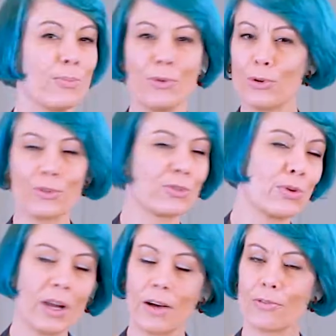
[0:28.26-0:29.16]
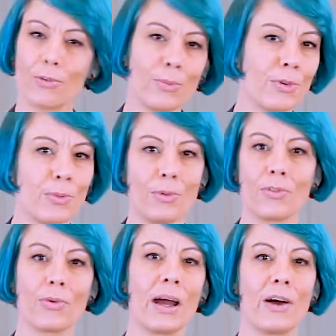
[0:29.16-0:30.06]
noodles don't have room to
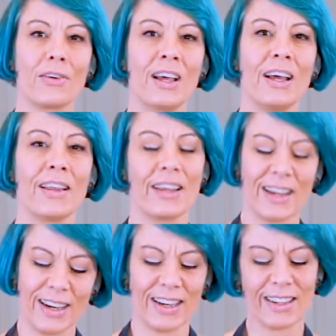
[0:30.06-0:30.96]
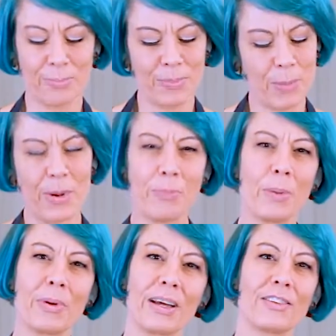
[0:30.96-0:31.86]
move around. They they bump
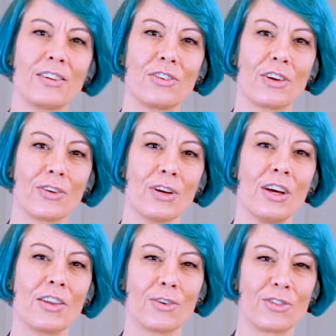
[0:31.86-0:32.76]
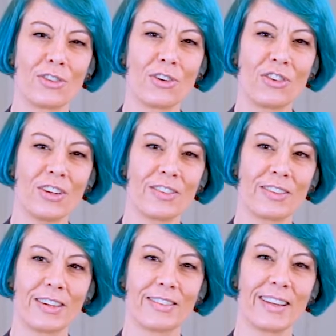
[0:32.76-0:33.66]
up against each other, their
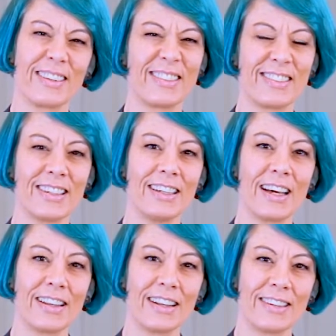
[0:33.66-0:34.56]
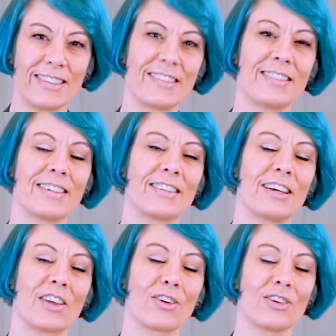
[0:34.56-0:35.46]
starchiness gets like sticky and then they stick
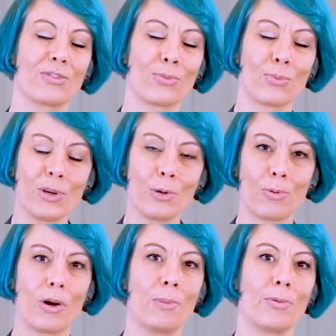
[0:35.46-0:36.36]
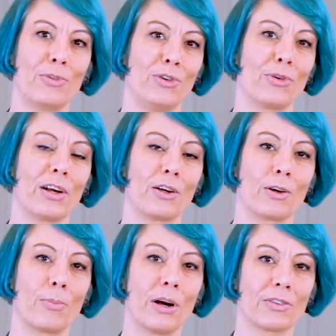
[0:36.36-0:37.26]
together. It's a real problem when you try to
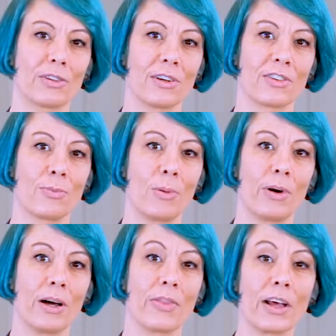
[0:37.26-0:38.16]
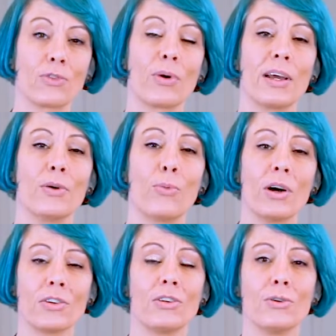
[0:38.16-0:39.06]
cook pasta in a small pot. That's why you
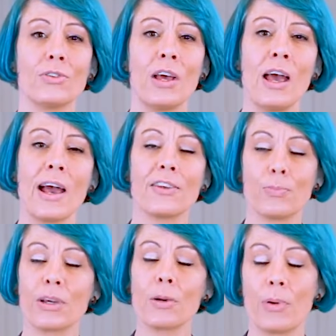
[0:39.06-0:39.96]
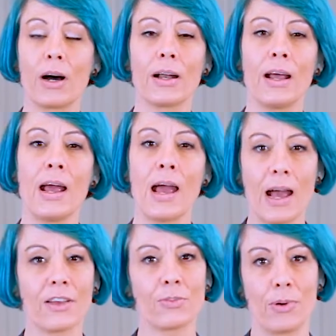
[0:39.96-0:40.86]
want to use as big a pot
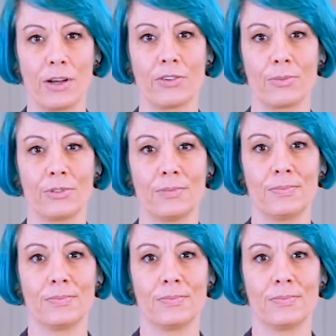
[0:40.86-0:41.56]
as possible.